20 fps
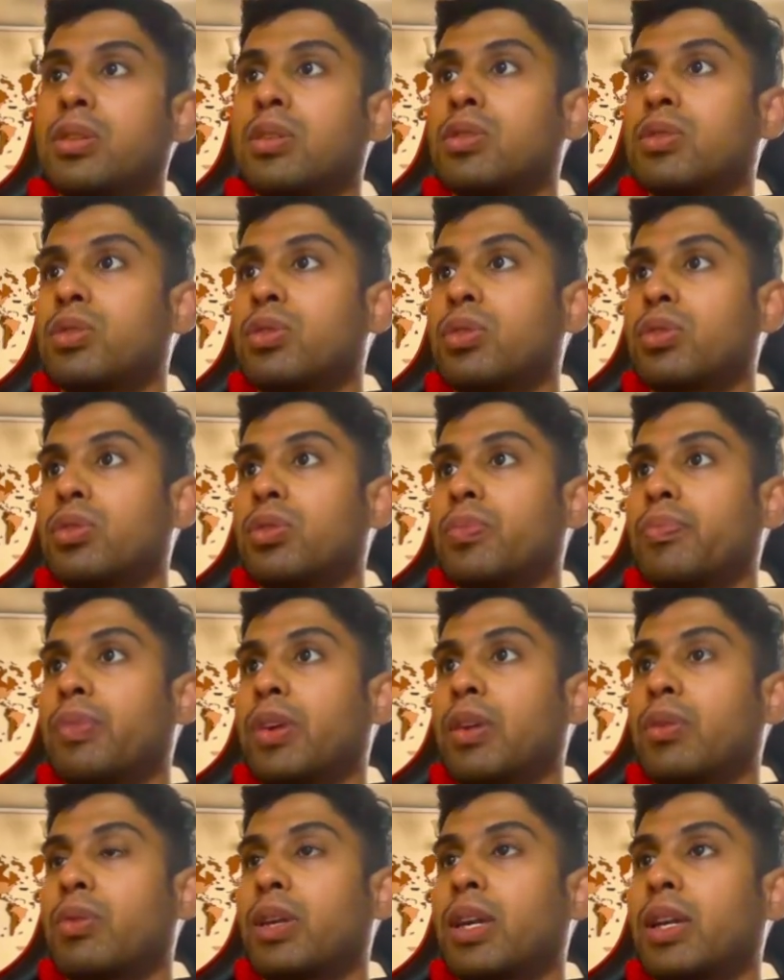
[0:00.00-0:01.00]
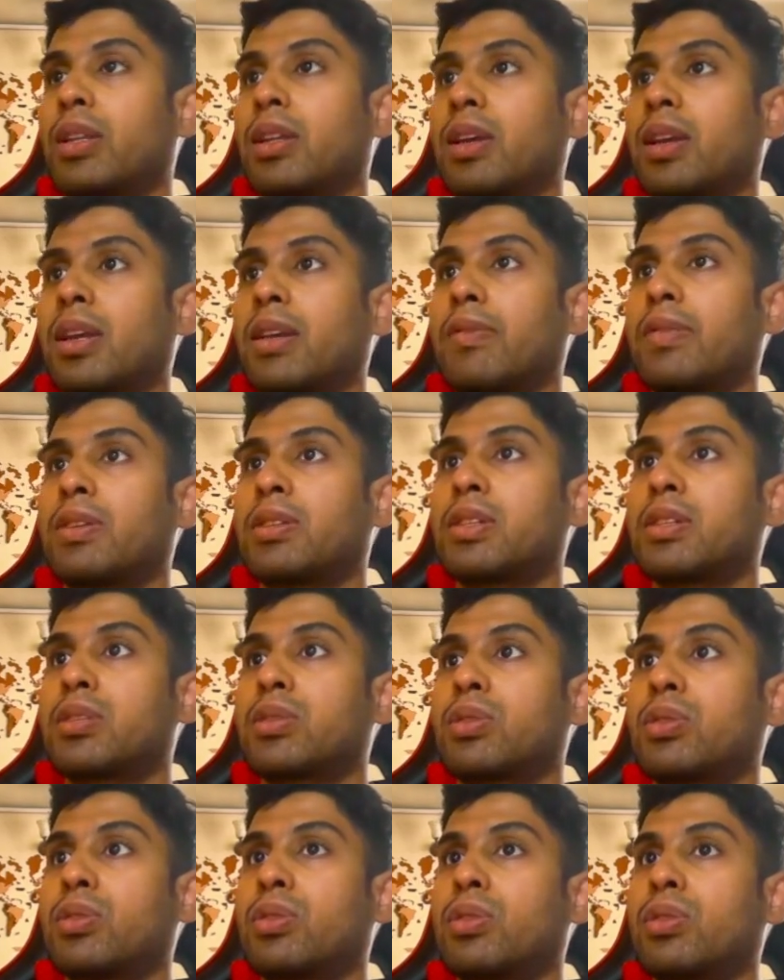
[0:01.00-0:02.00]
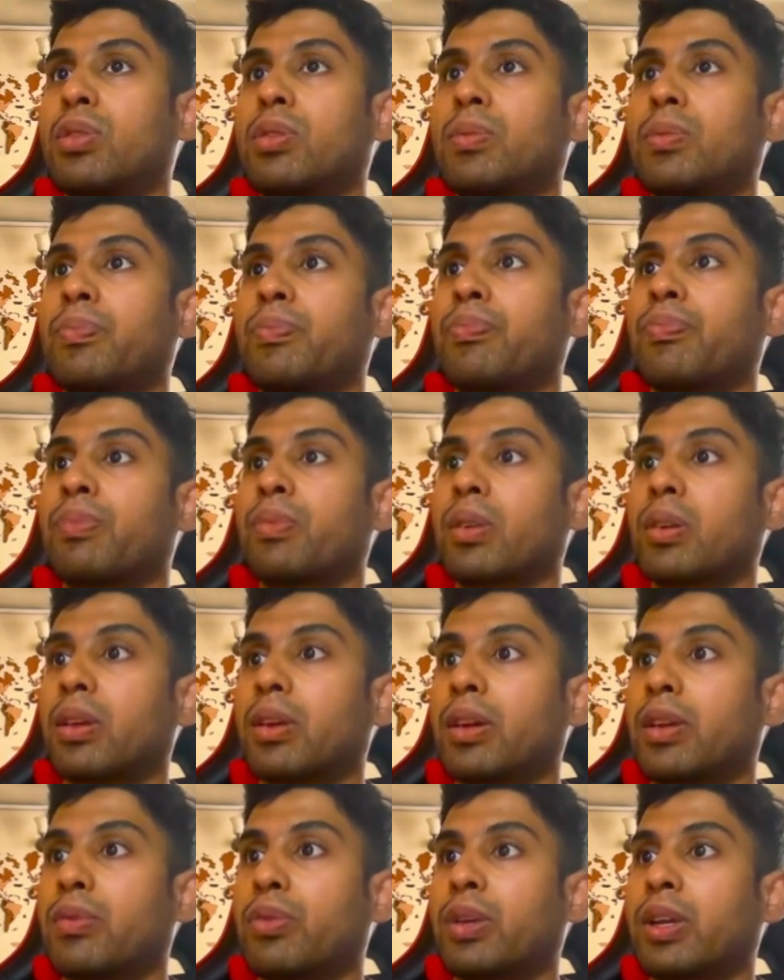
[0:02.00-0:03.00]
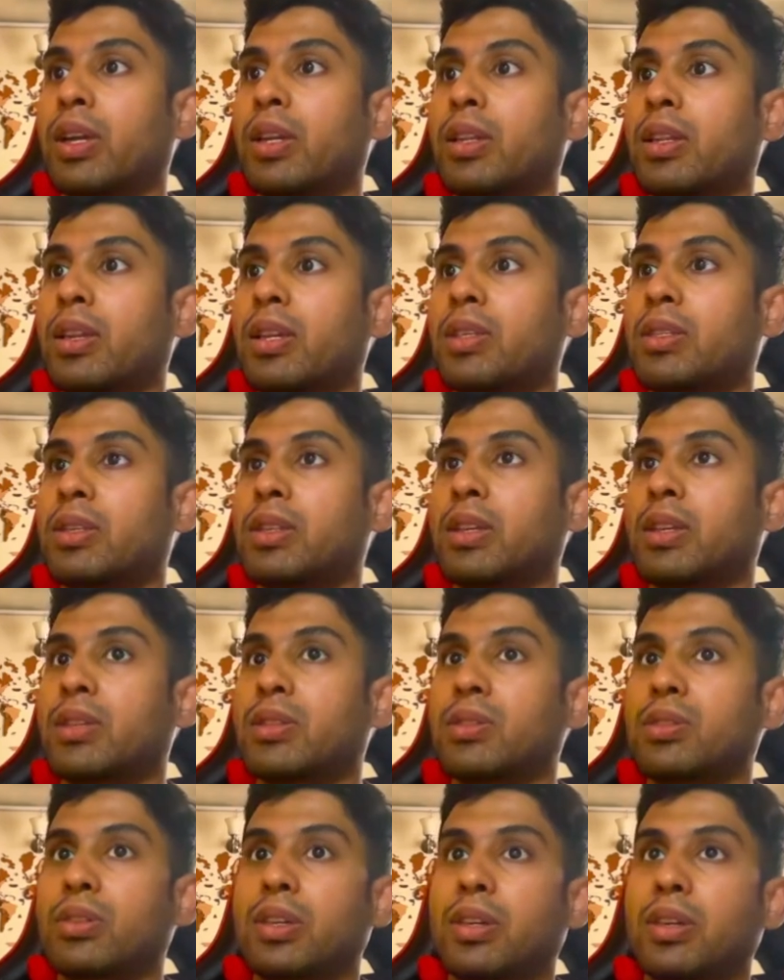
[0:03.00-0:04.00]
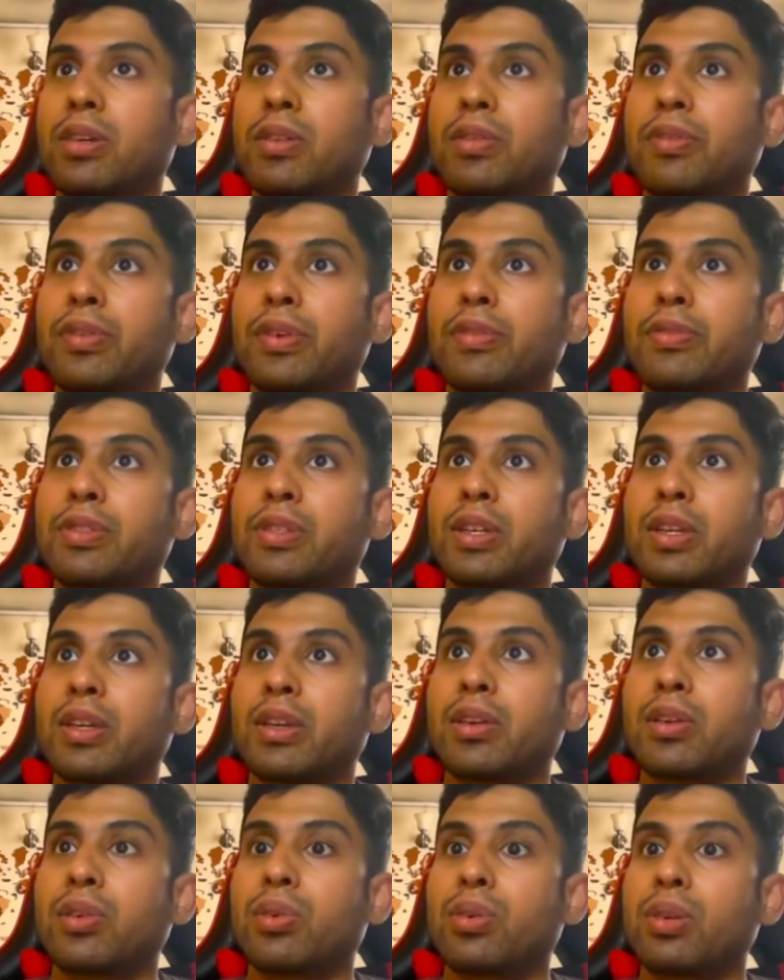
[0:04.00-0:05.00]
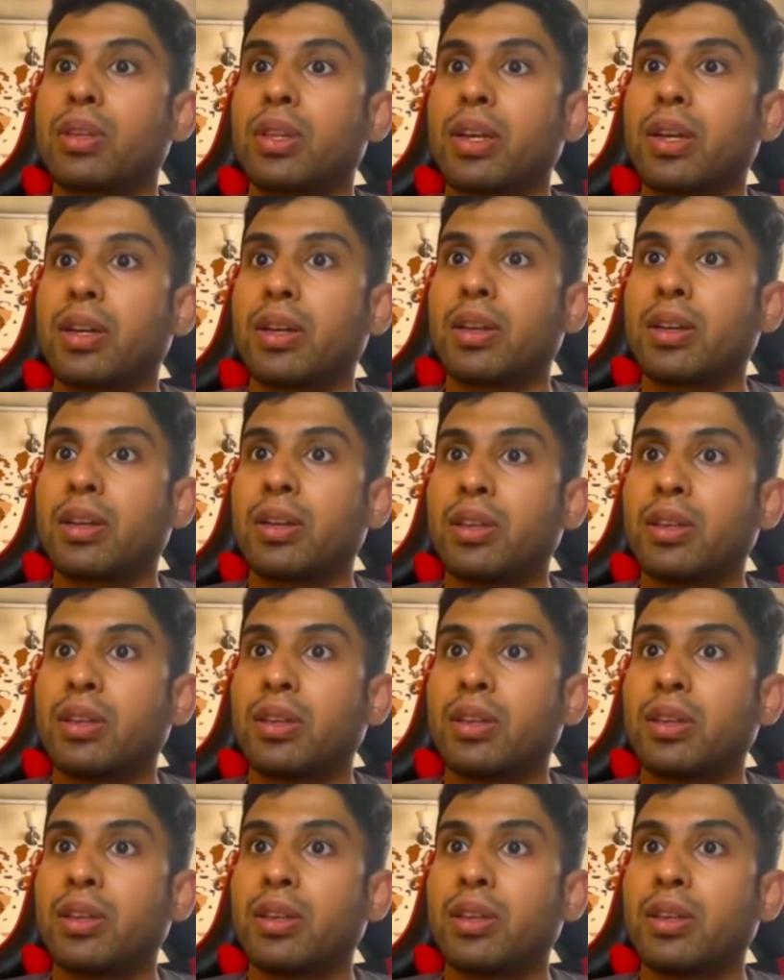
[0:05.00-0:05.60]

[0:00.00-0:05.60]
So it would get the relevancy score, it would get the reasoning. So here you have told that